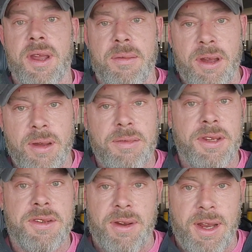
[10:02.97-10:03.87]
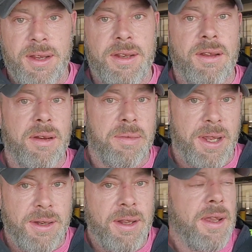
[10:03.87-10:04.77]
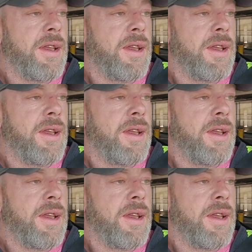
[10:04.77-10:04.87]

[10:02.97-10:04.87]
you come home, you train, you go to bed.